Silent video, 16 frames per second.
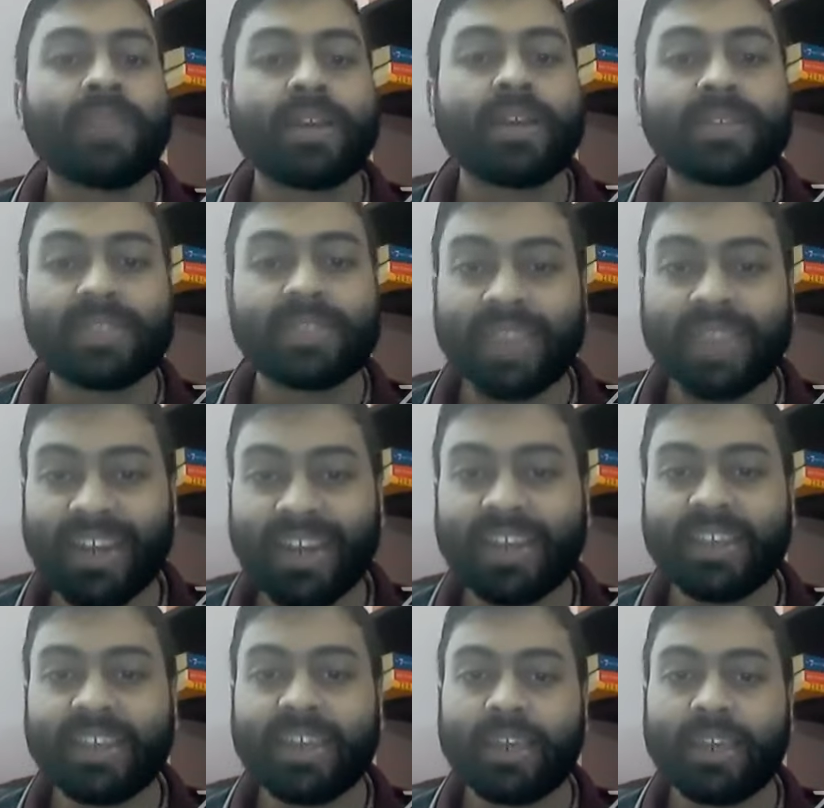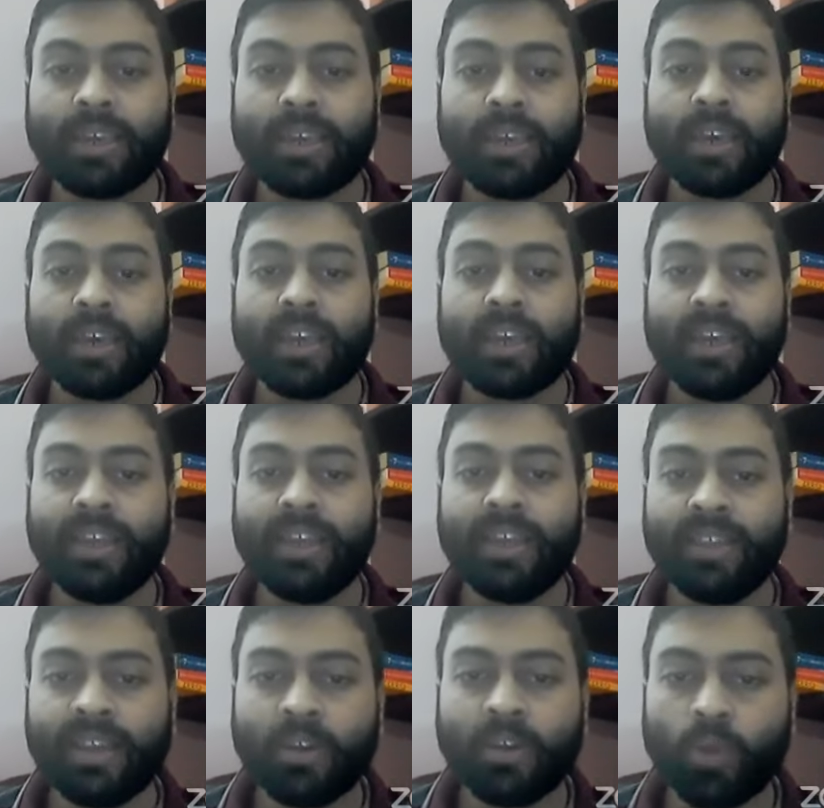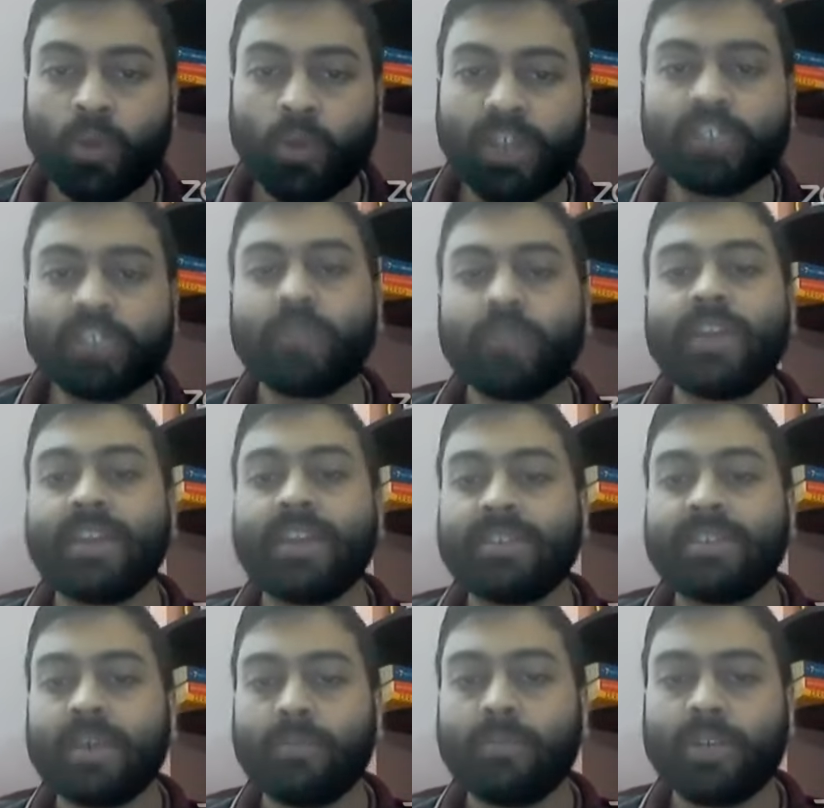Second thing, in the notice of the AGM,